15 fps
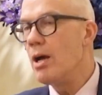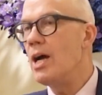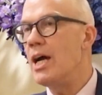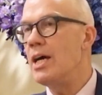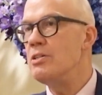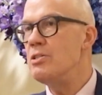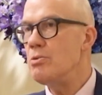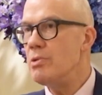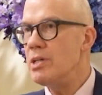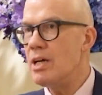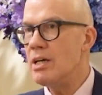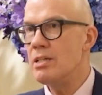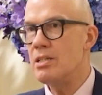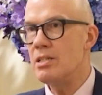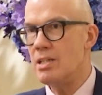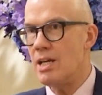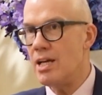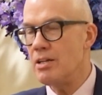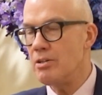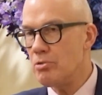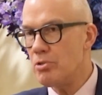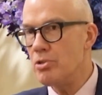And do we
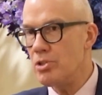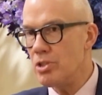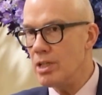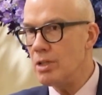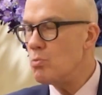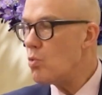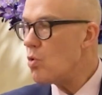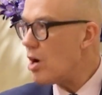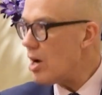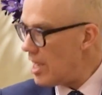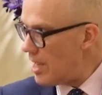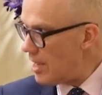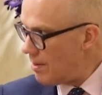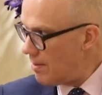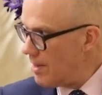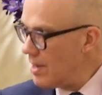understand, crucially, why?